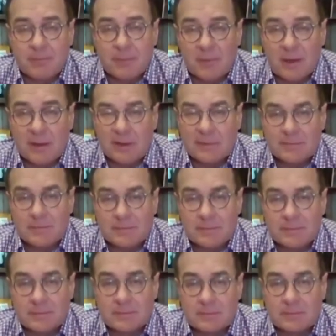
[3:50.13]
Yeah, and I
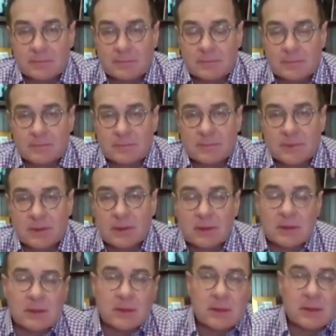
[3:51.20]
mentioned that at the top of my